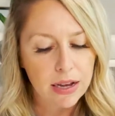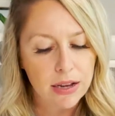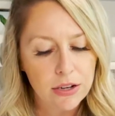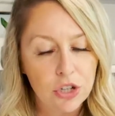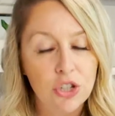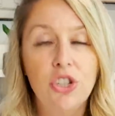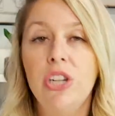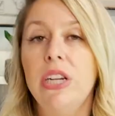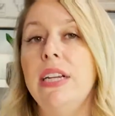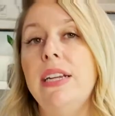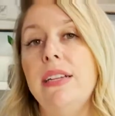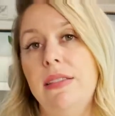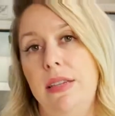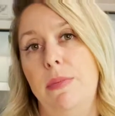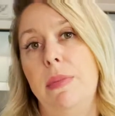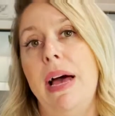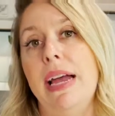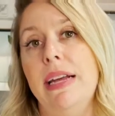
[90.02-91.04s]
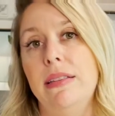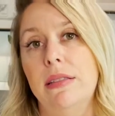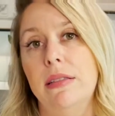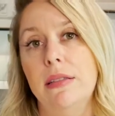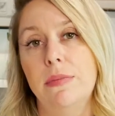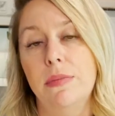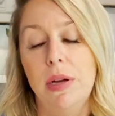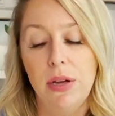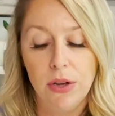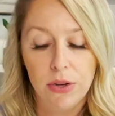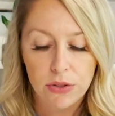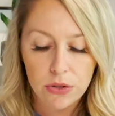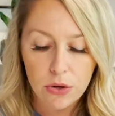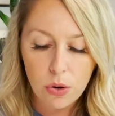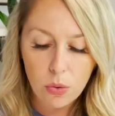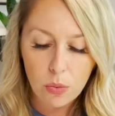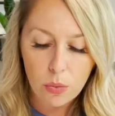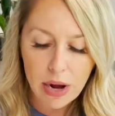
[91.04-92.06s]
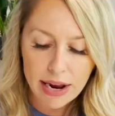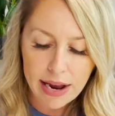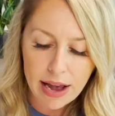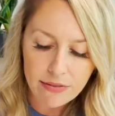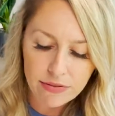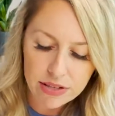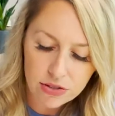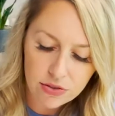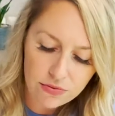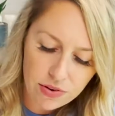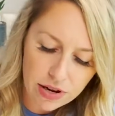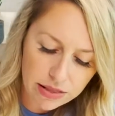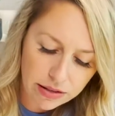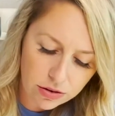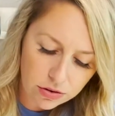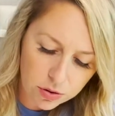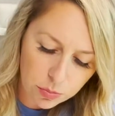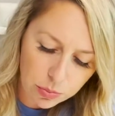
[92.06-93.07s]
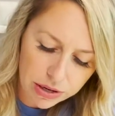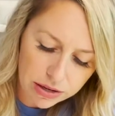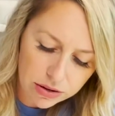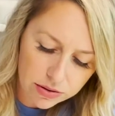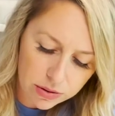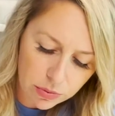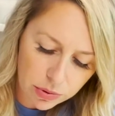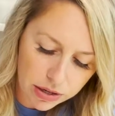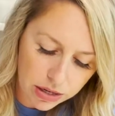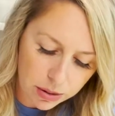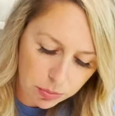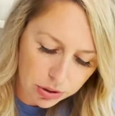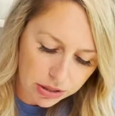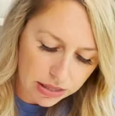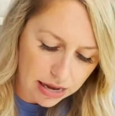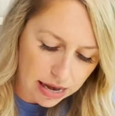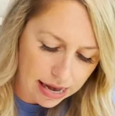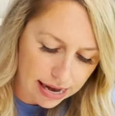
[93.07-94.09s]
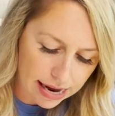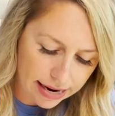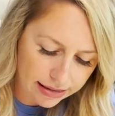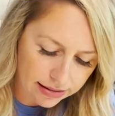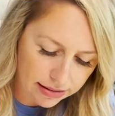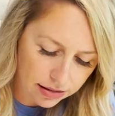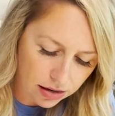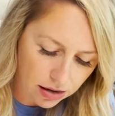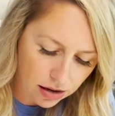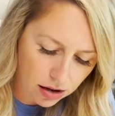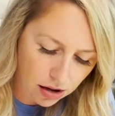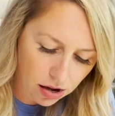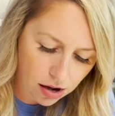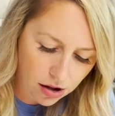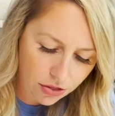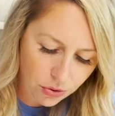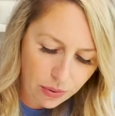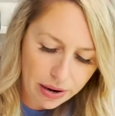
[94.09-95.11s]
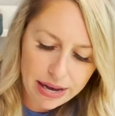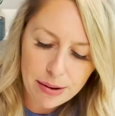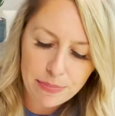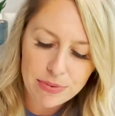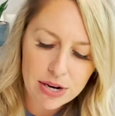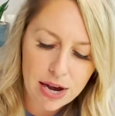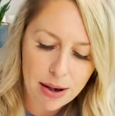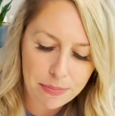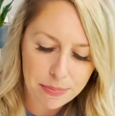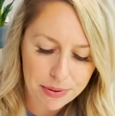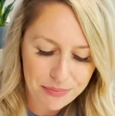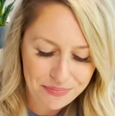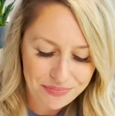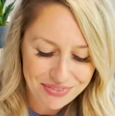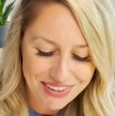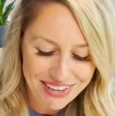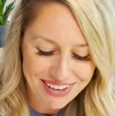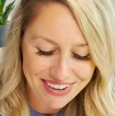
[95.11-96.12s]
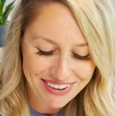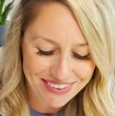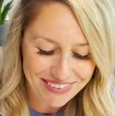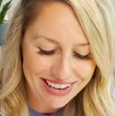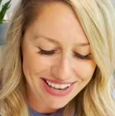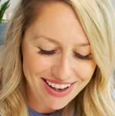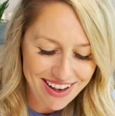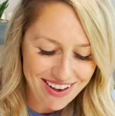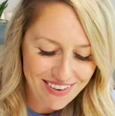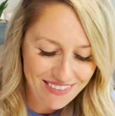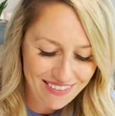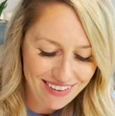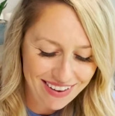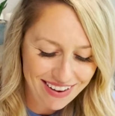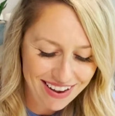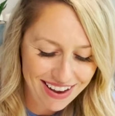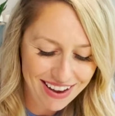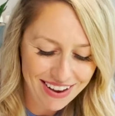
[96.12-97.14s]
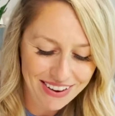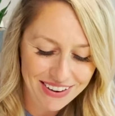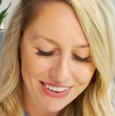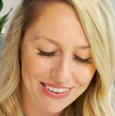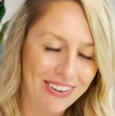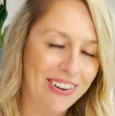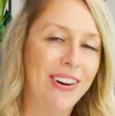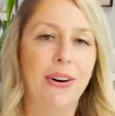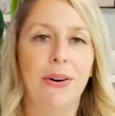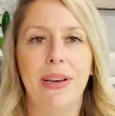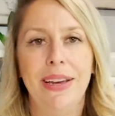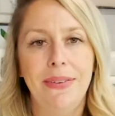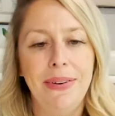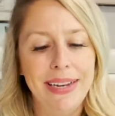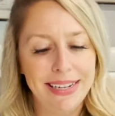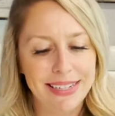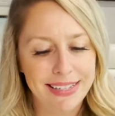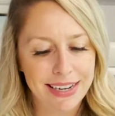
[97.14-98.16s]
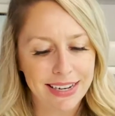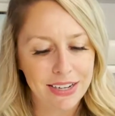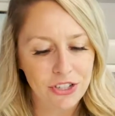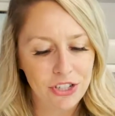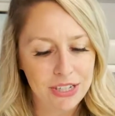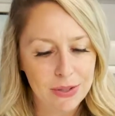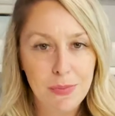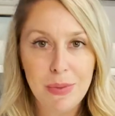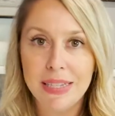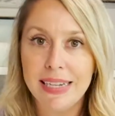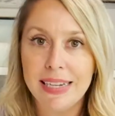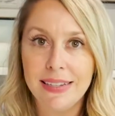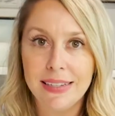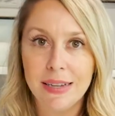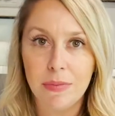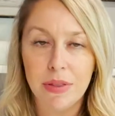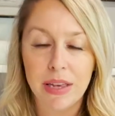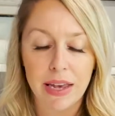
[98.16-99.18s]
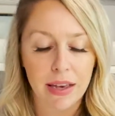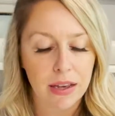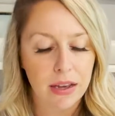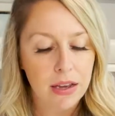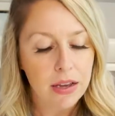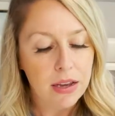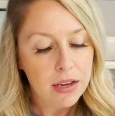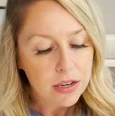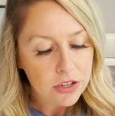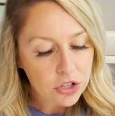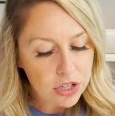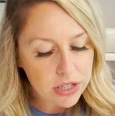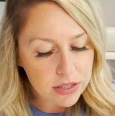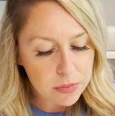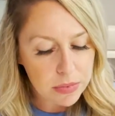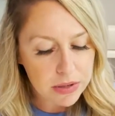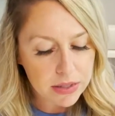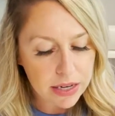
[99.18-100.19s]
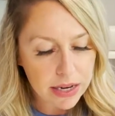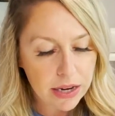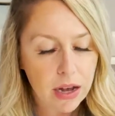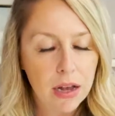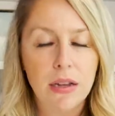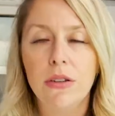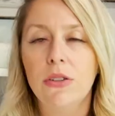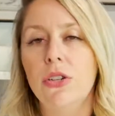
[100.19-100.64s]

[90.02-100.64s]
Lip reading: She needs some ice. So I have these fun little sprinkles and we're gonna put the eyes all the way up top. Here we go. Okay, wait a second, she's missing something. She's missing